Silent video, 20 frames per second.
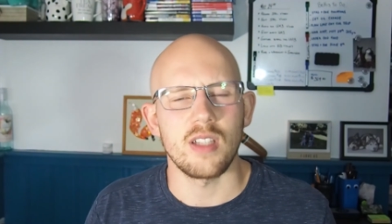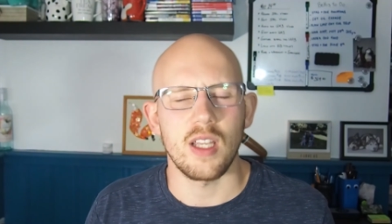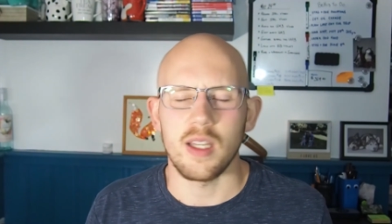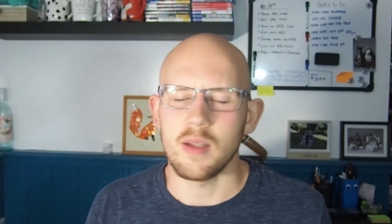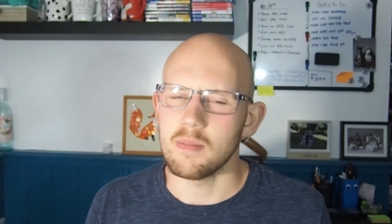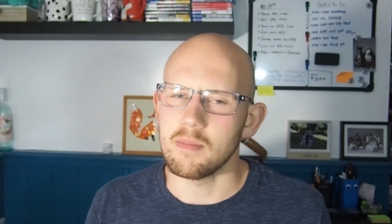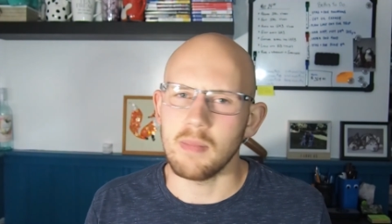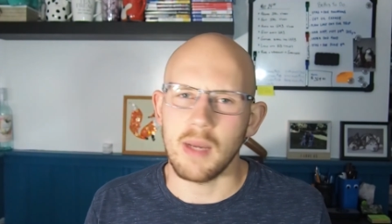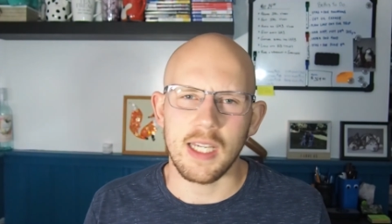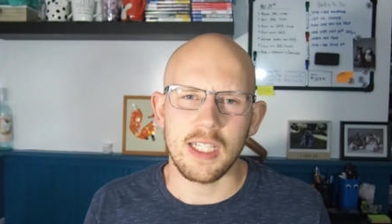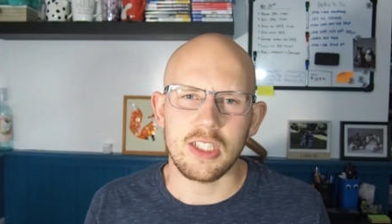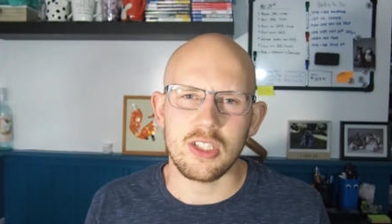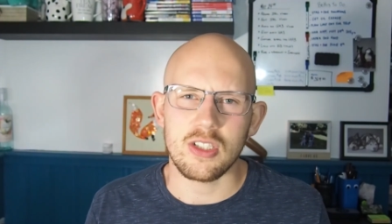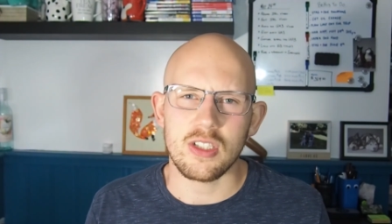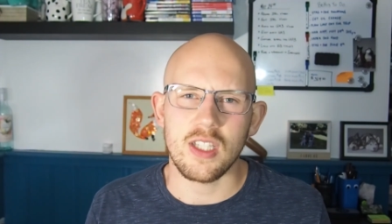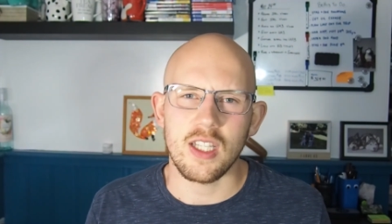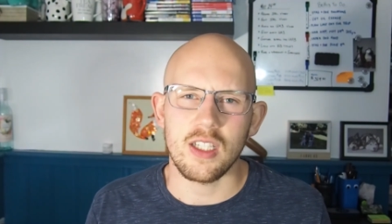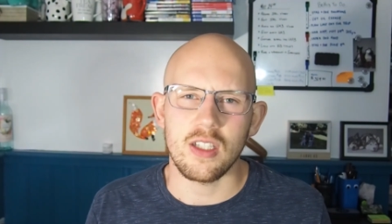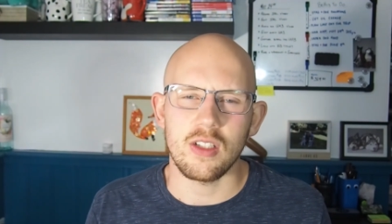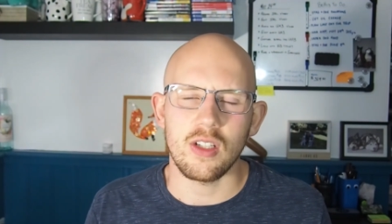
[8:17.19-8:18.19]
it might
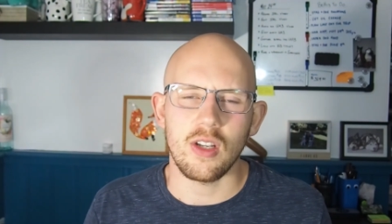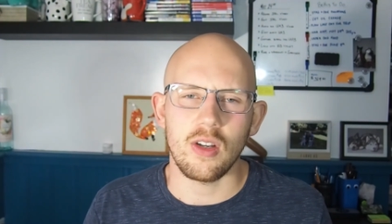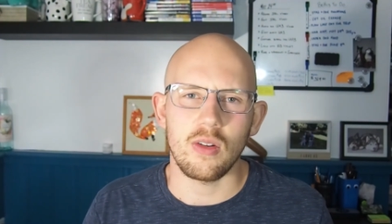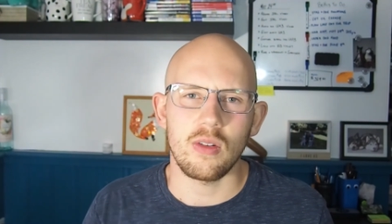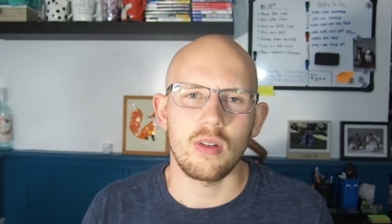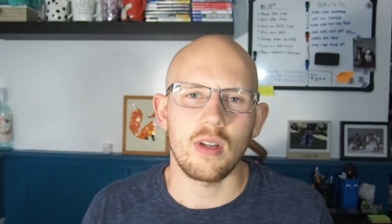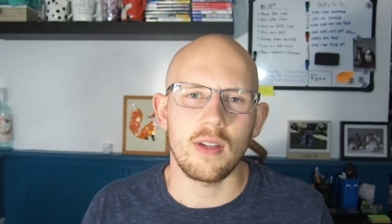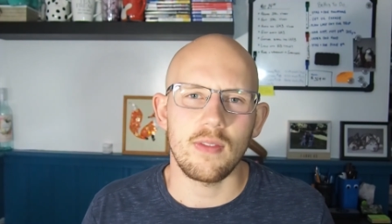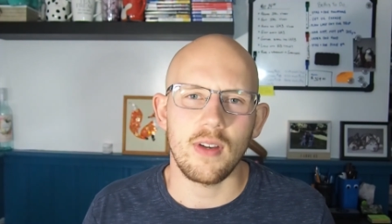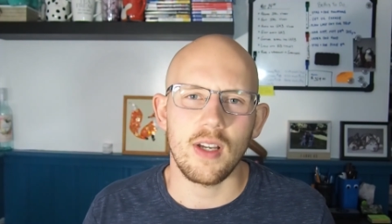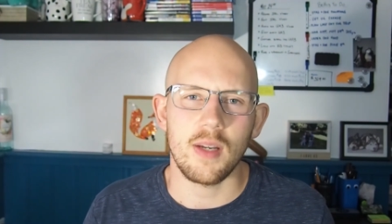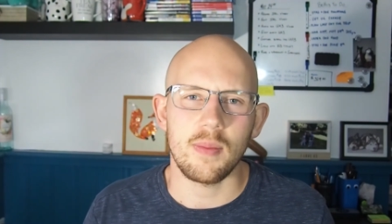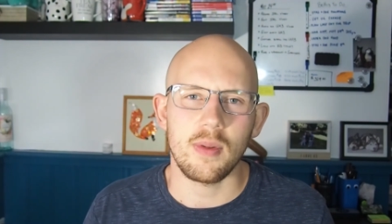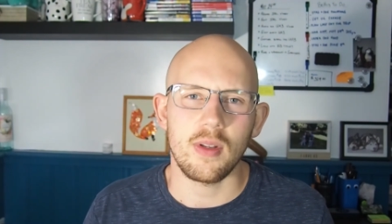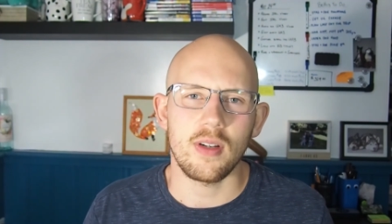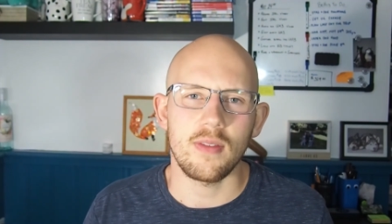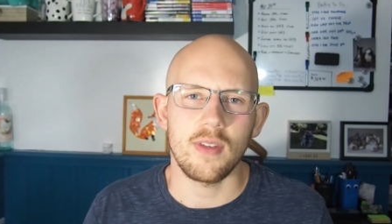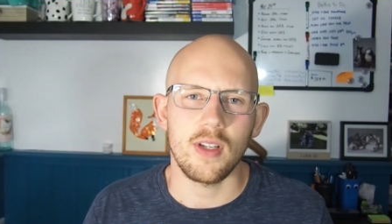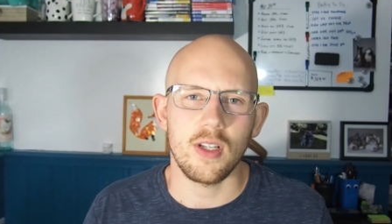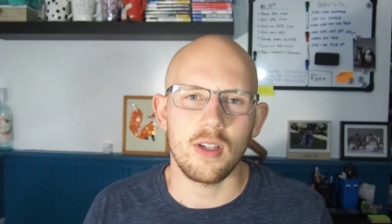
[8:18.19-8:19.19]
just let you know if I
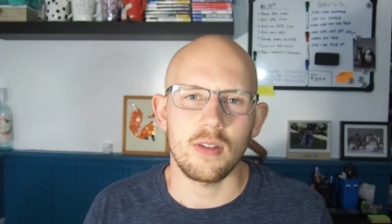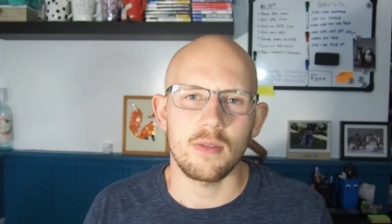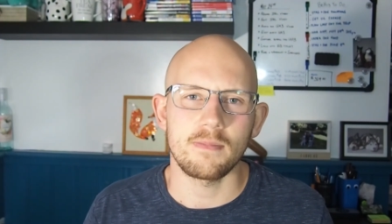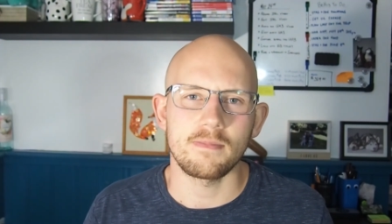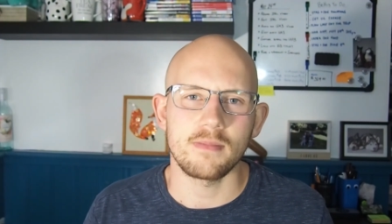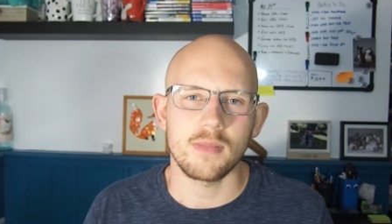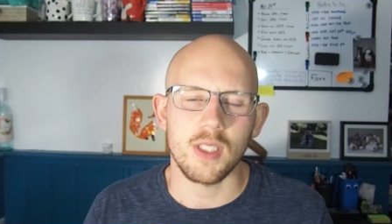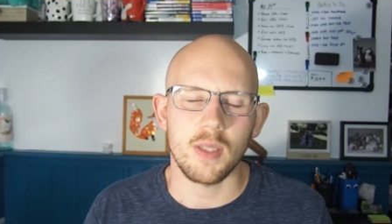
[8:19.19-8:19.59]
upload a video.